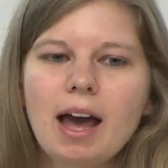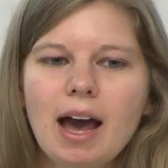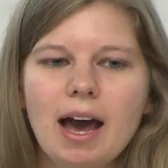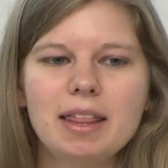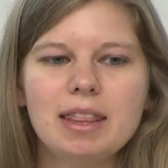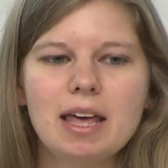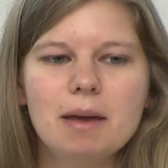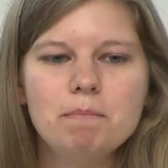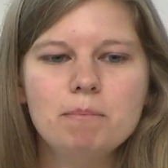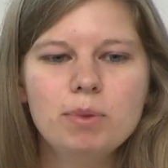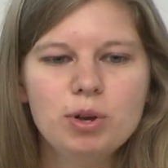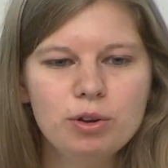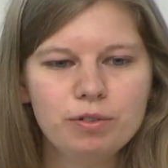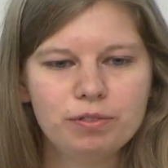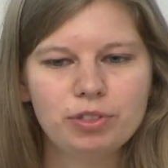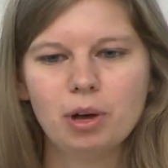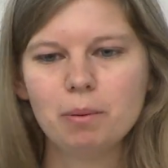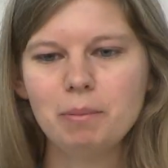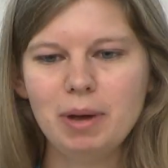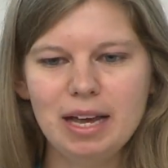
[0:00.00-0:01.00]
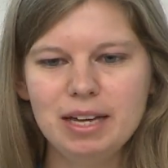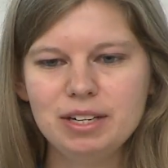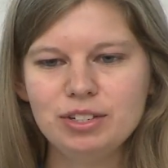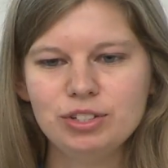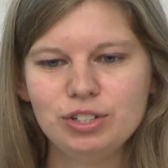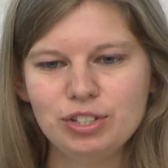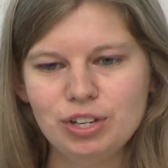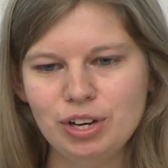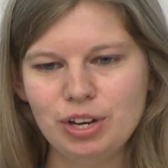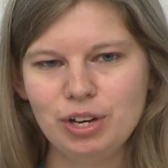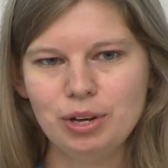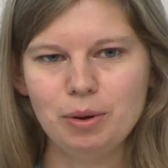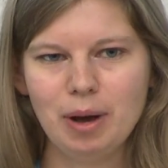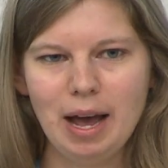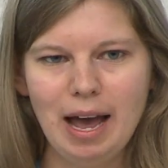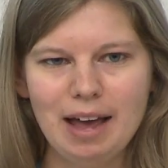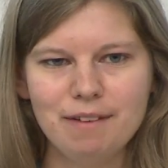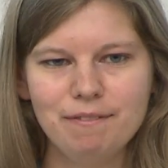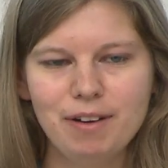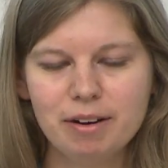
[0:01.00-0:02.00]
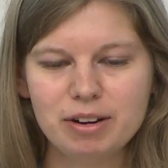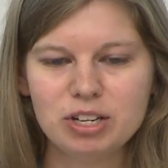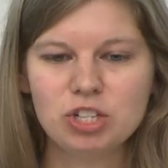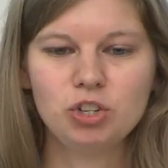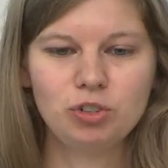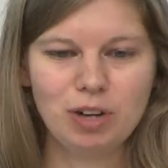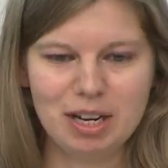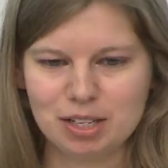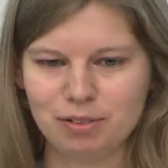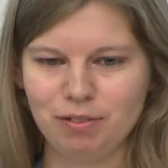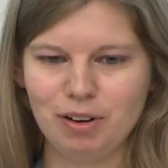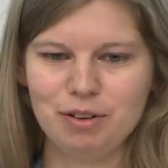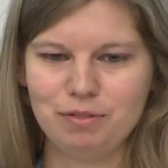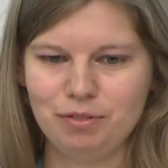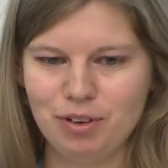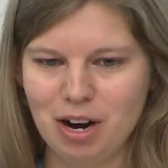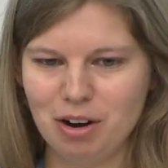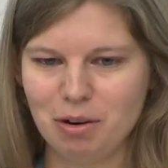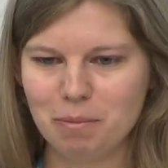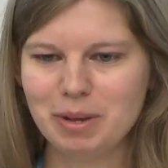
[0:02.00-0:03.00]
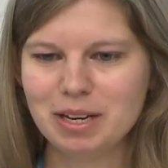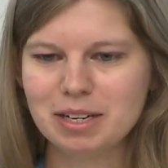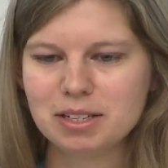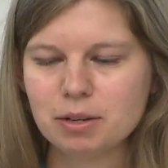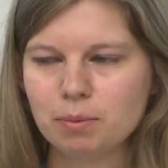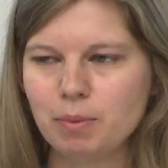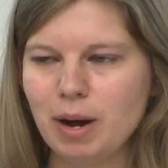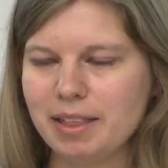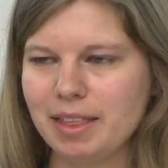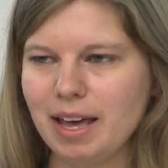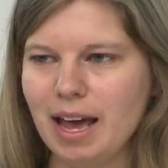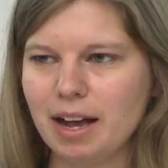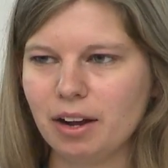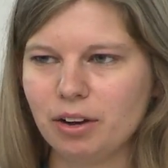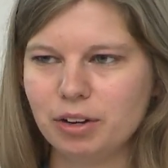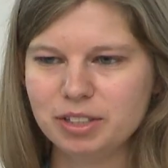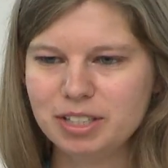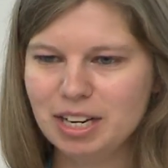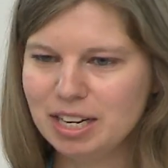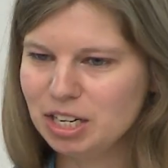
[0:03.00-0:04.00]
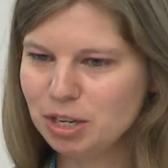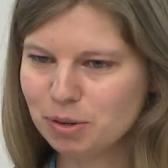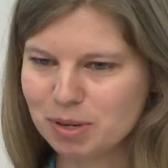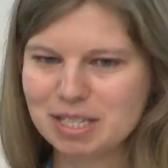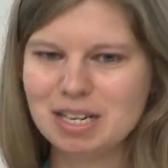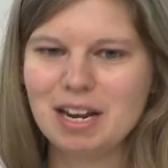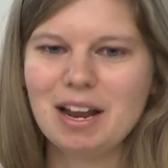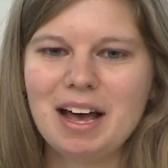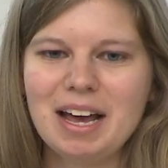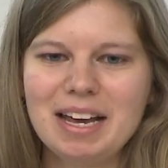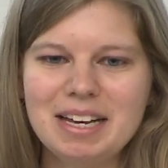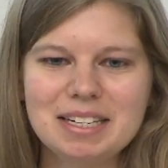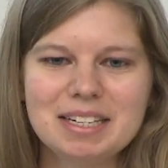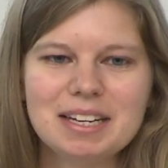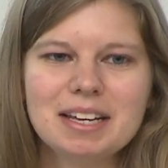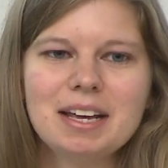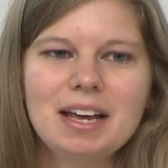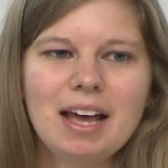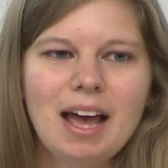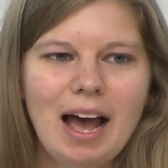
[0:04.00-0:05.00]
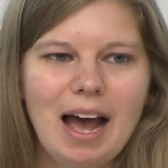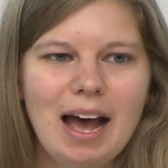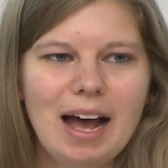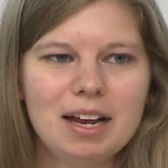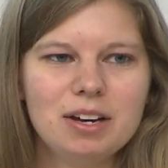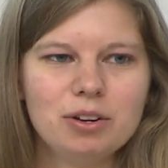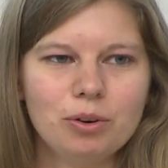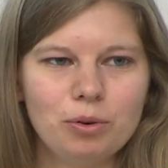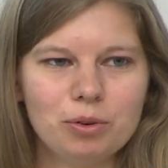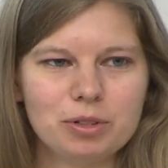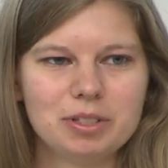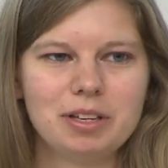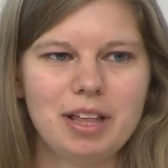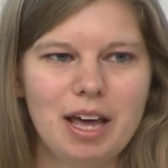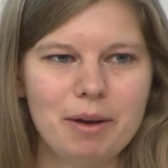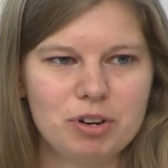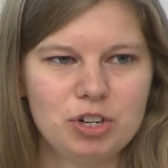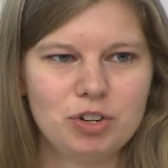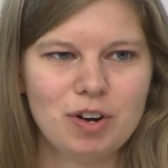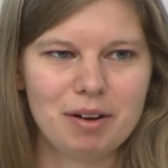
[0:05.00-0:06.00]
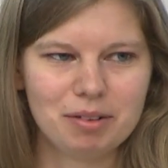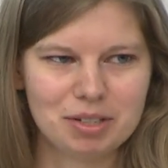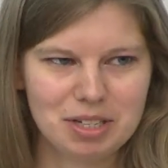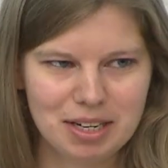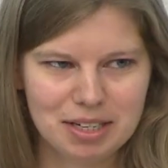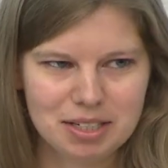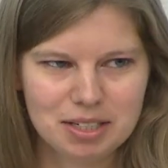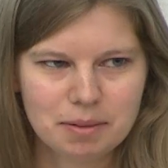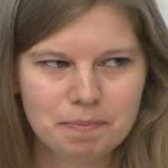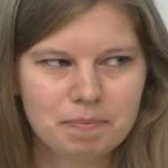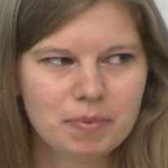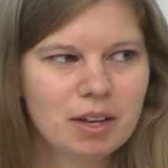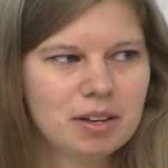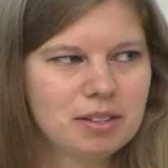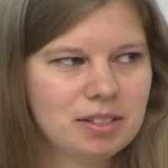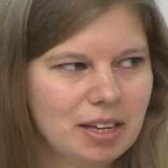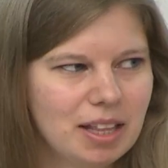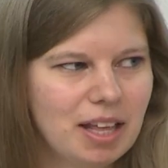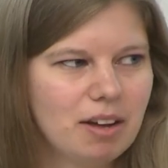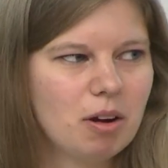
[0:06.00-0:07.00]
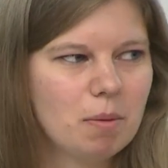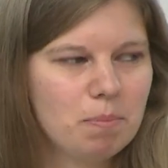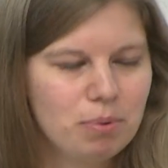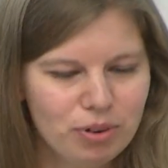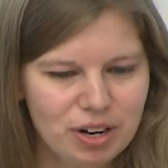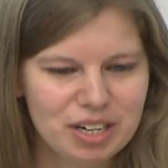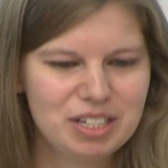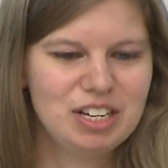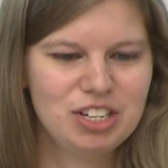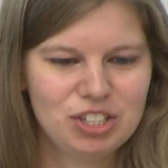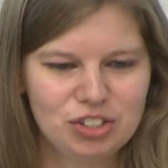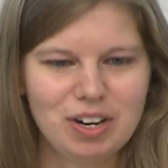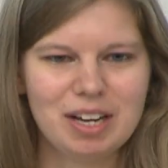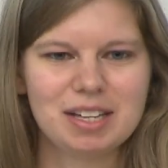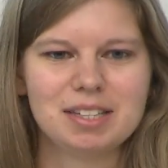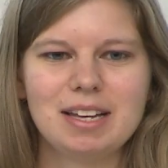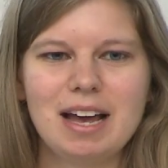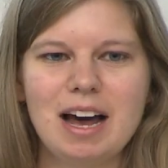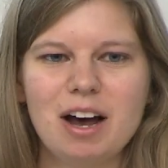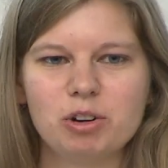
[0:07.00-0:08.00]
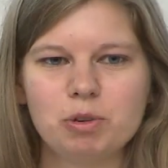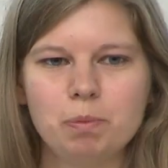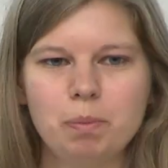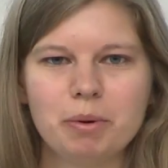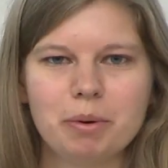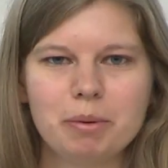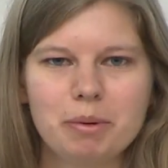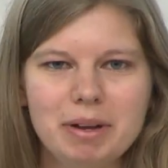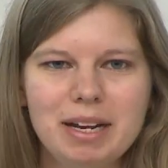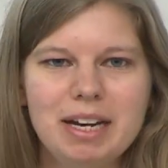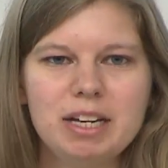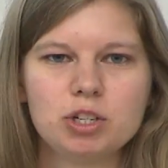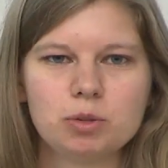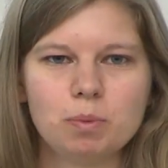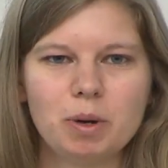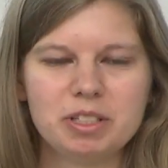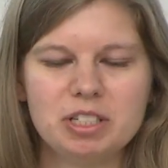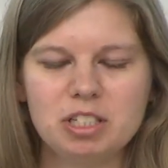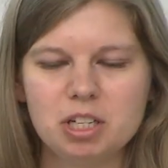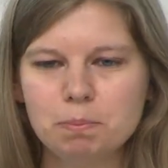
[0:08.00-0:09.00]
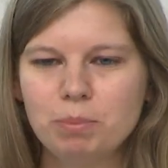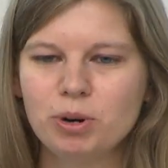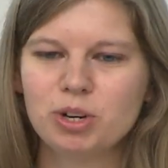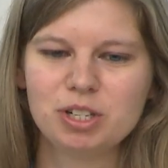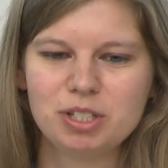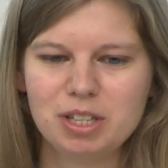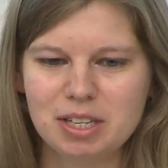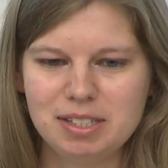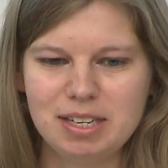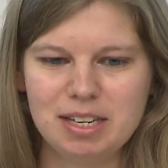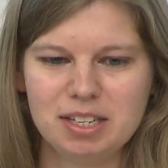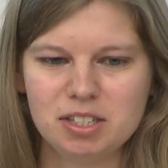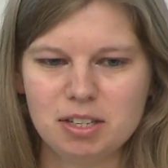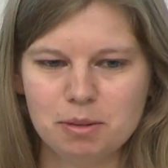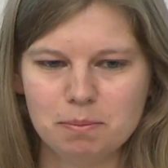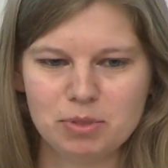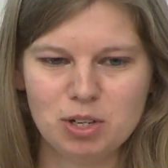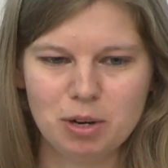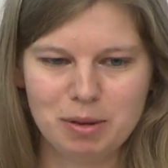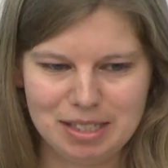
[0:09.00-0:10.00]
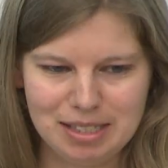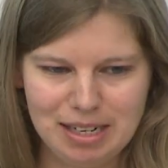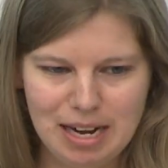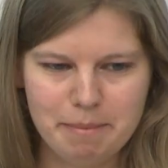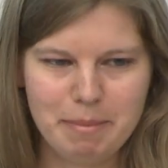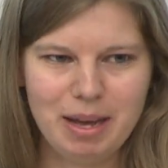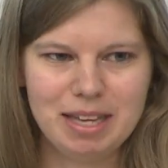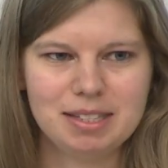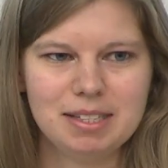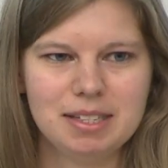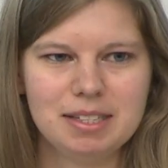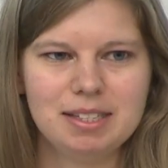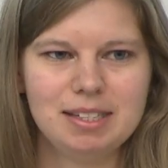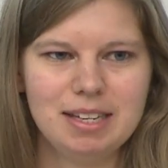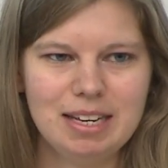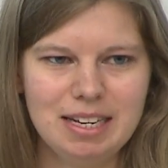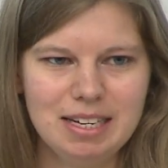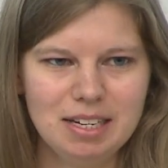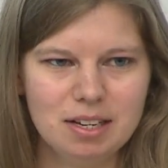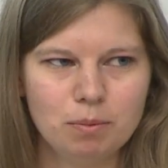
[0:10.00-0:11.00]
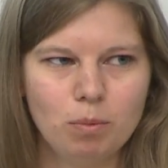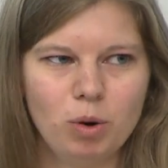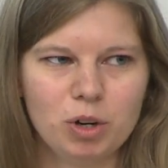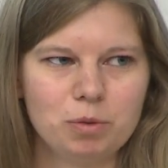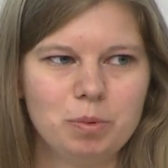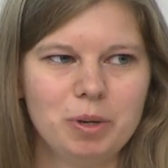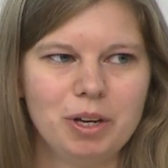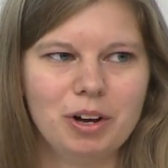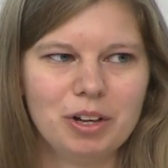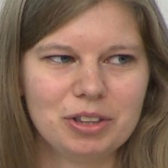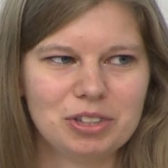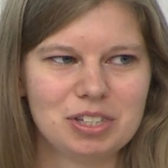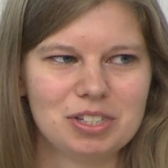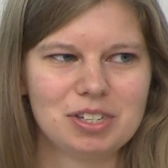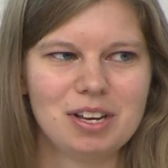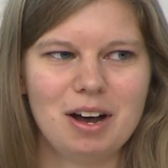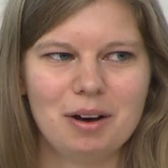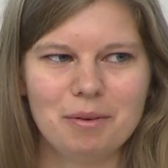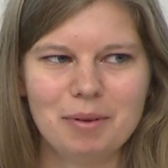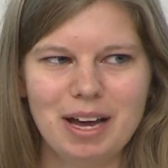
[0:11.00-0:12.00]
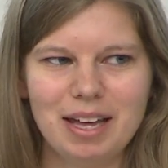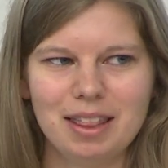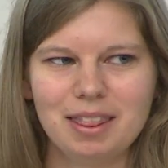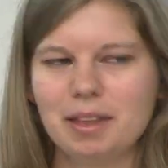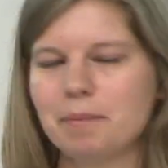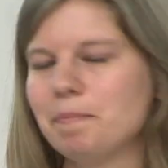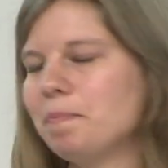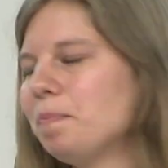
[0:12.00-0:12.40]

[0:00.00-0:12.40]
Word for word: and then moved them into a very stressful environment where they had continuous light and also they were droughted. So they were pretty stressed out, but we really just wanted to push the system to its limits and see what we got to start with.